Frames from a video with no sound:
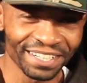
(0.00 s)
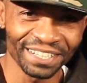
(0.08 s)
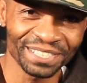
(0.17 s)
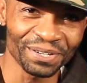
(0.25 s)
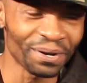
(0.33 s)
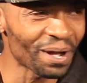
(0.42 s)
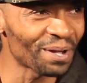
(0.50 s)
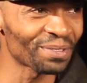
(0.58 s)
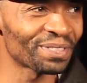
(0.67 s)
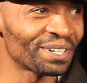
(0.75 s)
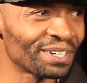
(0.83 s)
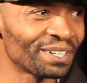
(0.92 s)

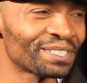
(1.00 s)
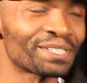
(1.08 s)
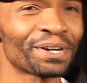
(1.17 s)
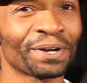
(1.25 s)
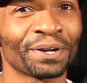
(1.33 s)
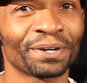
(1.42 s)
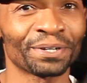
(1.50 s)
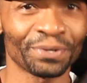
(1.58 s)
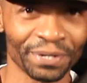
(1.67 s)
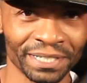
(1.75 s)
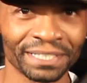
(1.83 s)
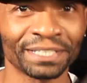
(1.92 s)
So-called thug turned
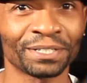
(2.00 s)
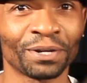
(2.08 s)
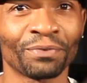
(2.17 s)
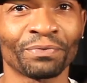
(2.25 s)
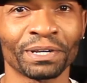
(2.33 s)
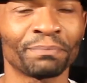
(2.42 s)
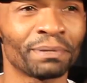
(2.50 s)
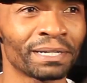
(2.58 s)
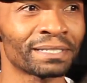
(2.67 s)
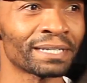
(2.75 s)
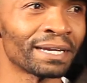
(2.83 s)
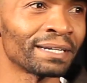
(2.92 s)
Christian, you know,
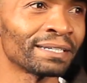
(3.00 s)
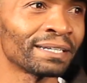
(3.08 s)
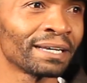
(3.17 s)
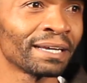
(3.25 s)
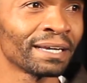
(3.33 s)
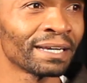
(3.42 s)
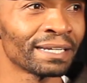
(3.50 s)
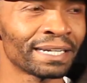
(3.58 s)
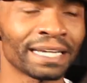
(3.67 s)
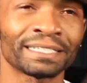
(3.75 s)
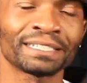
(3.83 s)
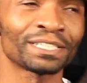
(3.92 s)
rehabilitated.
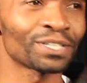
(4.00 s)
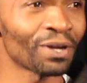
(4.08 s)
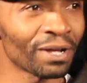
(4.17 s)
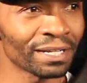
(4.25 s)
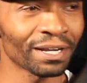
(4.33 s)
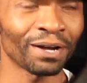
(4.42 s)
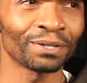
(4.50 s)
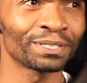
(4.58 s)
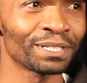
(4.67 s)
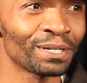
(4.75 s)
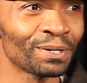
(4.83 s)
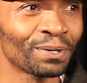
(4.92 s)
That's in Charlotte, called
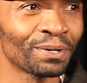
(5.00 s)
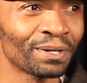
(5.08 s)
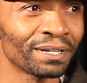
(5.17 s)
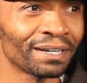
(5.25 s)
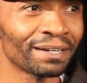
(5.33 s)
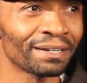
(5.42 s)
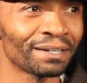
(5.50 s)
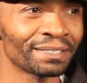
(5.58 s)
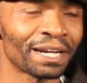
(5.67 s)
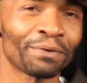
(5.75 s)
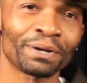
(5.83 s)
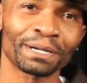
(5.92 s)
Dear Lord,
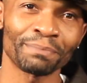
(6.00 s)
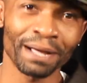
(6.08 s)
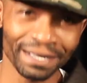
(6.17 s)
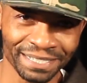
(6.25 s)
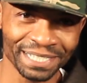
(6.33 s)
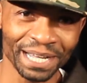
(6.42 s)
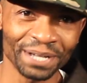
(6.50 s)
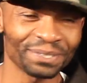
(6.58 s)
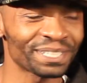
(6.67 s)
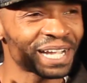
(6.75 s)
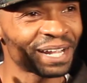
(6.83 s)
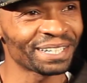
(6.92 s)
directed by
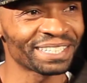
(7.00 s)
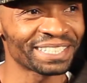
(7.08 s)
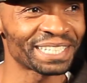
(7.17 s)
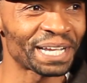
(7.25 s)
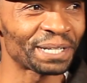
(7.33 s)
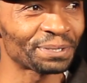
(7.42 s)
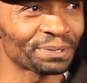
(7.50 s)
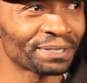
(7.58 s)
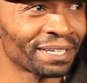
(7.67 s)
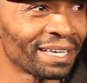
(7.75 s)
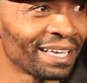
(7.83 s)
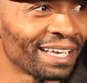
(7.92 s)
Cassandra. Shout out to Cassandra.
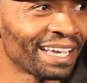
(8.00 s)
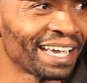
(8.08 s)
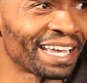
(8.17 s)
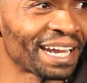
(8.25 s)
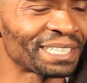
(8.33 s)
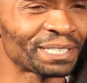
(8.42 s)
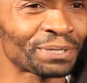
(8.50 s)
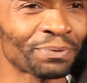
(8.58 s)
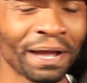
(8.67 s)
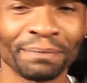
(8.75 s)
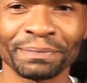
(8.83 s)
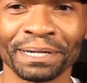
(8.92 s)
And I just
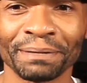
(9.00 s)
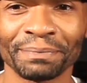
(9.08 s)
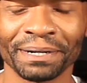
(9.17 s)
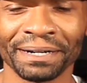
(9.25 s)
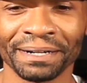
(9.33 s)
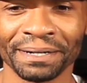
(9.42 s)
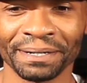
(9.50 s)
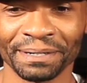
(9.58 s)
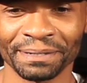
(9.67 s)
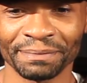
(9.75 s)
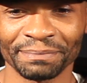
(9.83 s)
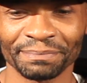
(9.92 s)
wrapped up
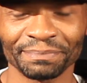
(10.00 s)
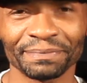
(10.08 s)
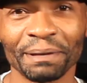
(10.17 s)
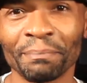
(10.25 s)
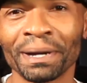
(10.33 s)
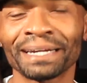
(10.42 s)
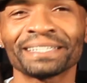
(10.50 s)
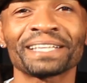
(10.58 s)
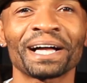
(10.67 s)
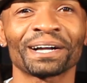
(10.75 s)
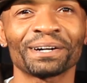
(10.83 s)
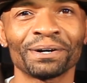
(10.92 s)
Money's
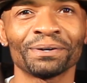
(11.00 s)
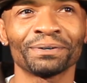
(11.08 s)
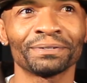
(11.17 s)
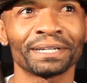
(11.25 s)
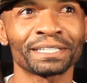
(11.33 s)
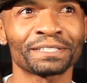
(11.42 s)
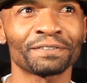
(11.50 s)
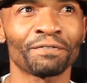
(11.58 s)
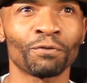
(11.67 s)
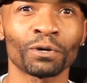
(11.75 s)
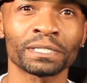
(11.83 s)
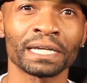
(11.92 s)
Our Goal. That's a
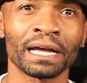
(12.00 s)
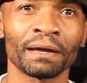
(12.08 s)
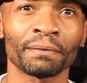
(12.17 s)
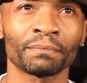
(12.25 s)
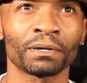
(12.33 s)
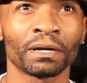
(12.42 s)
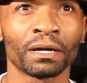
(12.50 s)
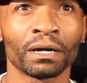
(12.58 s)
4-time